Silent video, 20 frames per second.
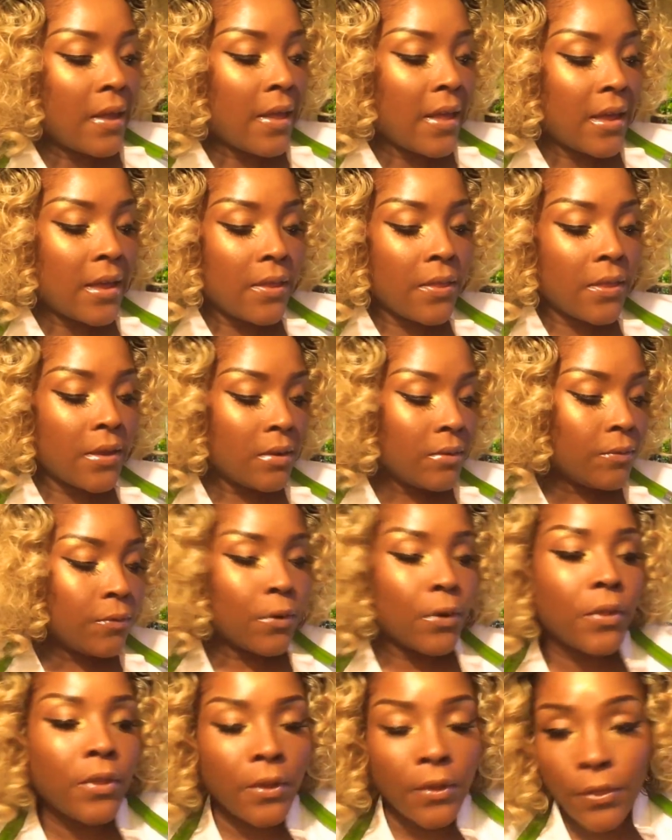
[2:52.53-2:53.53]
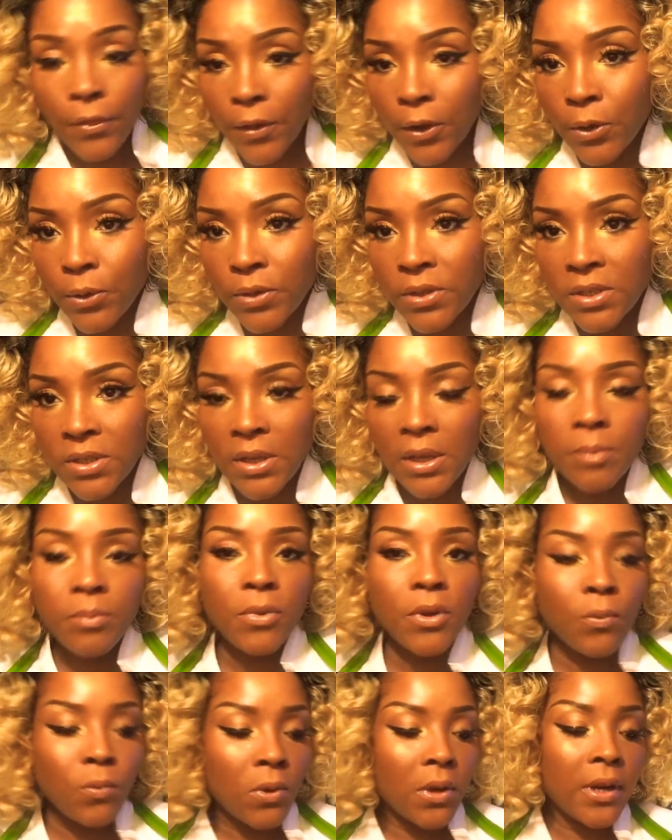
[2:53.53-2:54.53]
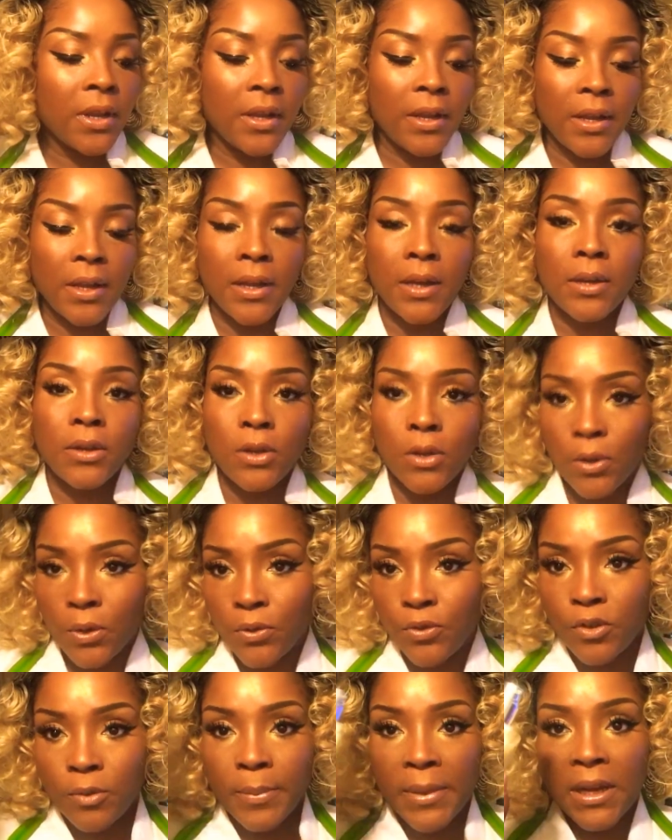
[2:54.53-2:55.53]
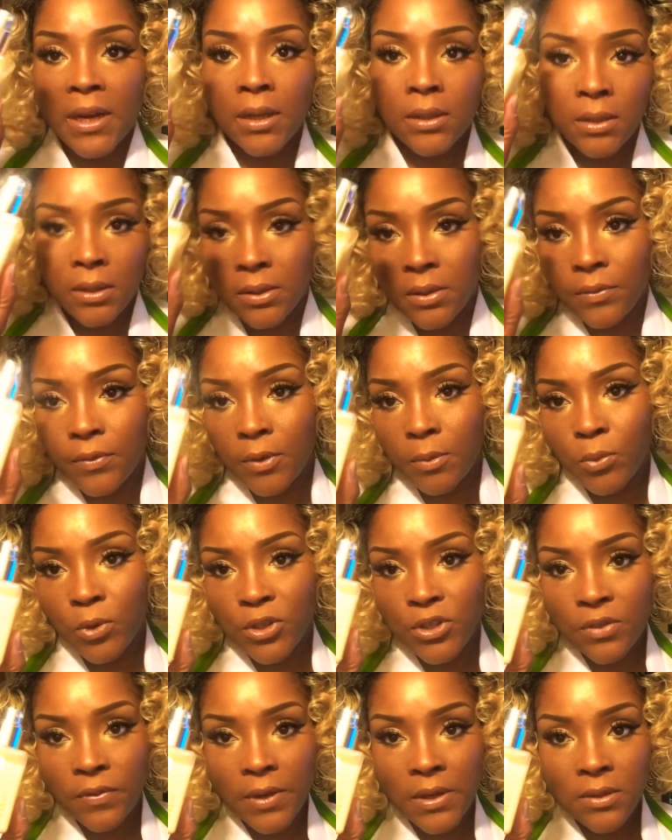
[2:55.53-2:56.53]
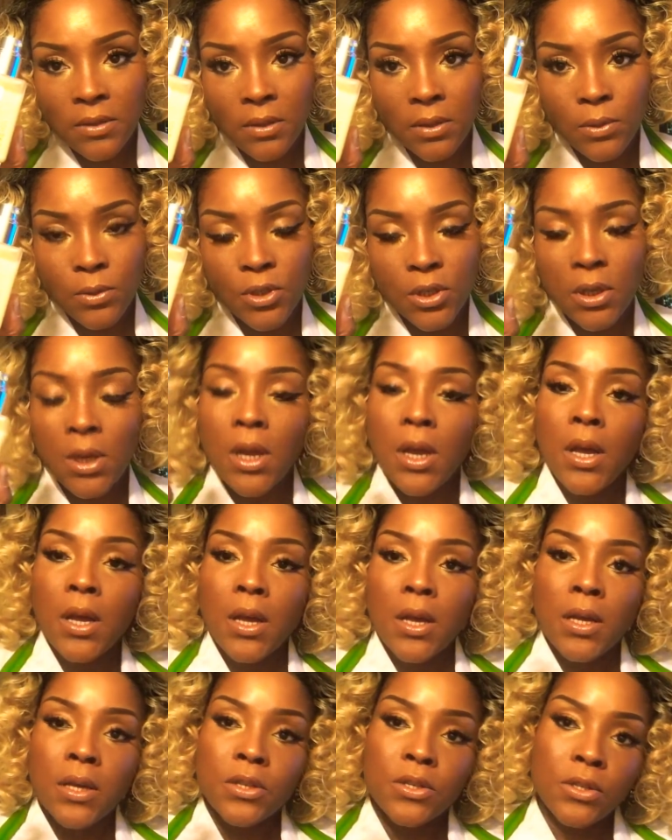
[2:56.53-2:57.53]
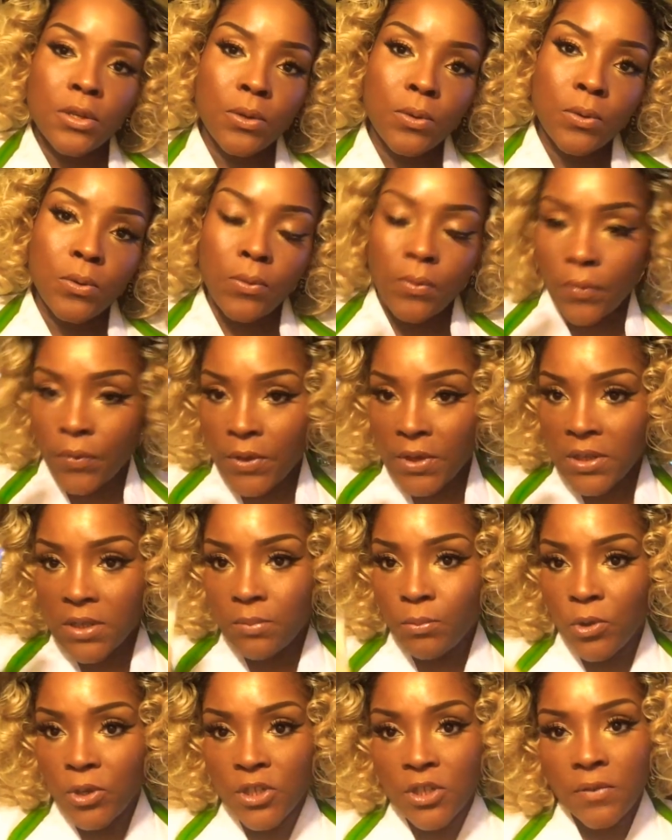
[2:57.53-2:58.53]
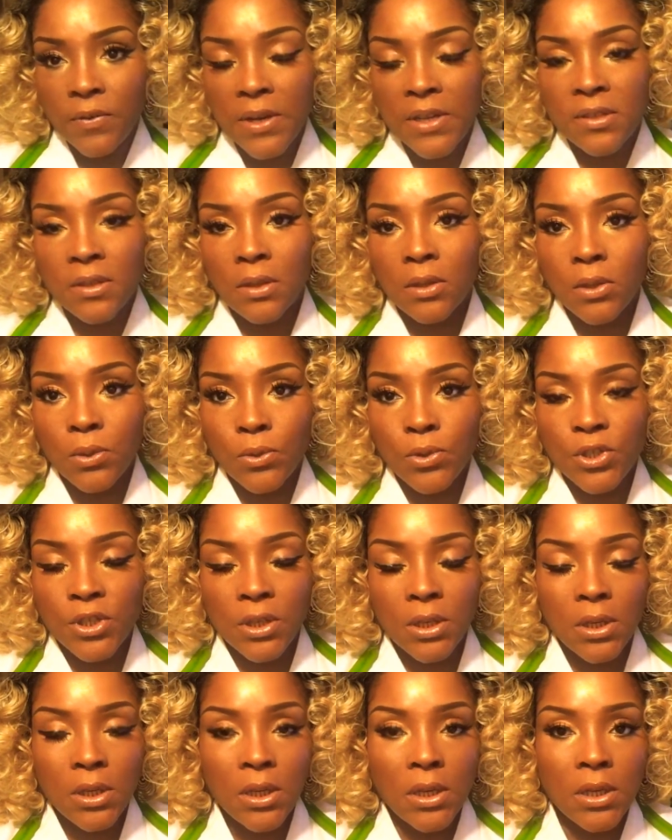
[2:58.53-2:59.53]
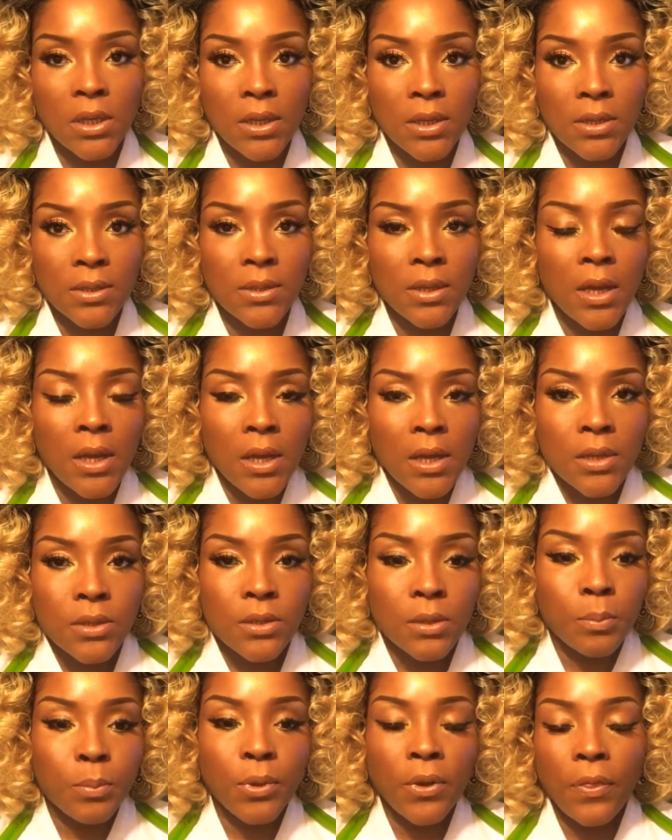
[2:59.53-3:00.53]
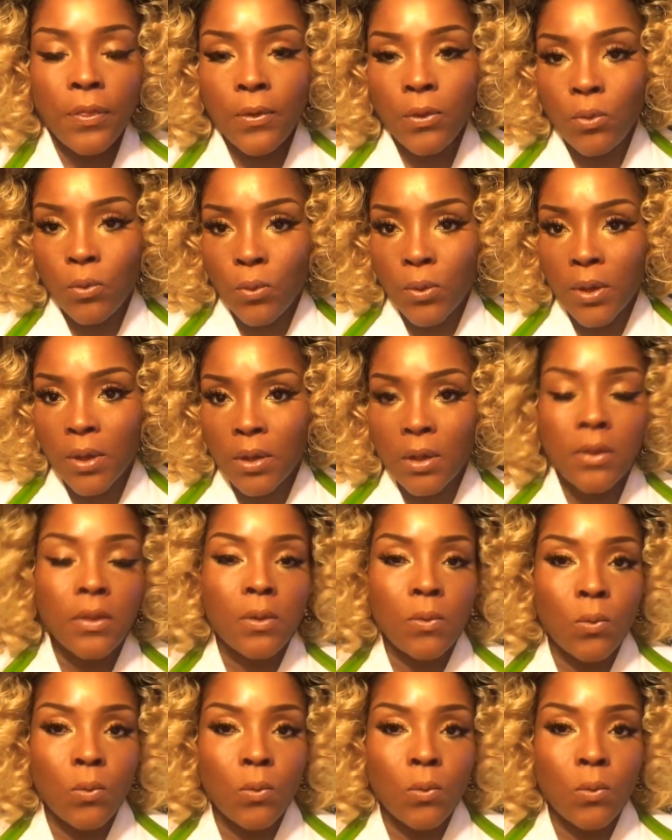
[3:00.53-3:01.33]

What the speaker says: And then for the third step, you want to add your dramatically different moisturizing lotion. So this moisturizing lotion is to put the oil and the